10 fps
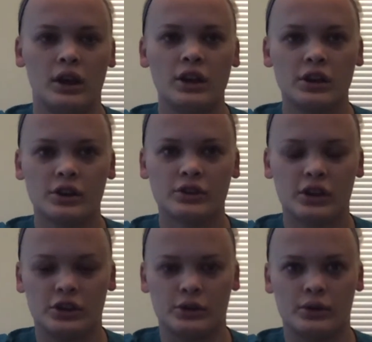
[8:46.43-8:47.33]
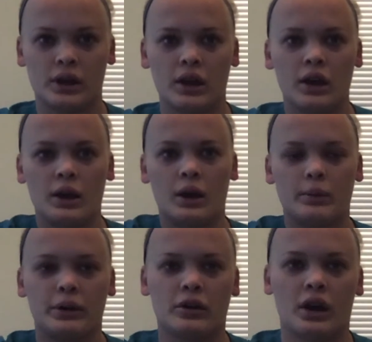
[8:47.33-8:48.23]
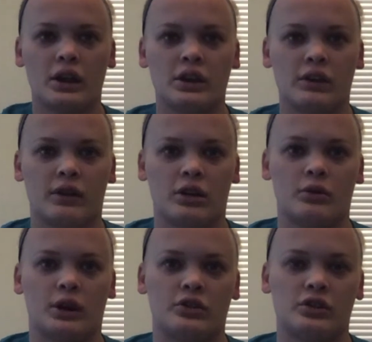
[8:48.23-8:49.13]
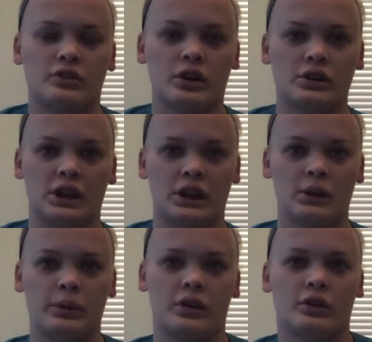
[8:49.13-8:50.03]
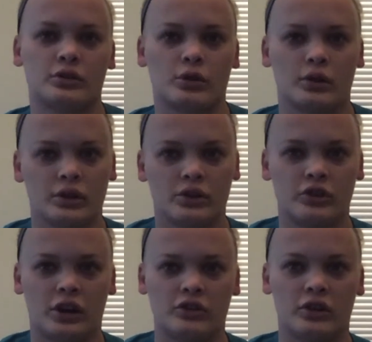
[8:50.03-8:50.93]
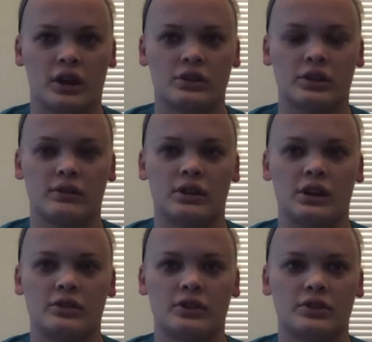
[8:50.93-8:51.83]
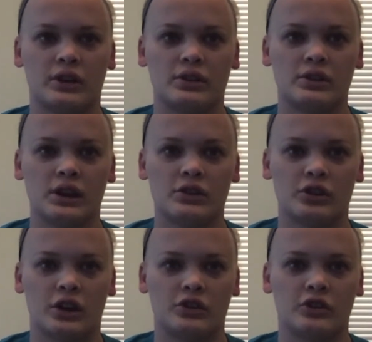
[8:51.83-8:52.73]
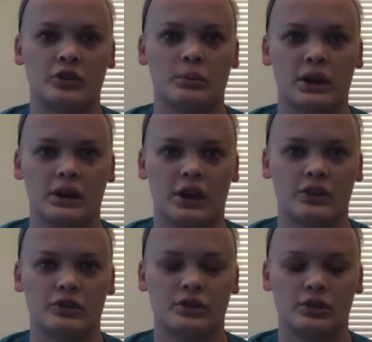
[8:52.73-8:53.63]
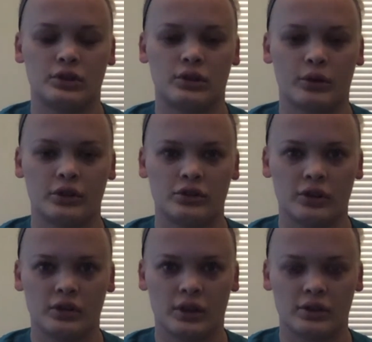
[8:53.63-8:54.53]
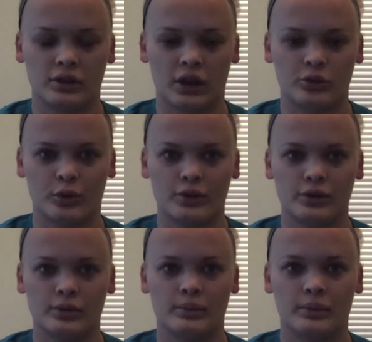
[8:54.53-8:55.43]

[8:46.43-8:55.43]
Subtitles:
Continued, periodic evaluations are needed because growth and changing activities necessitate changes in medication dosages and schedules.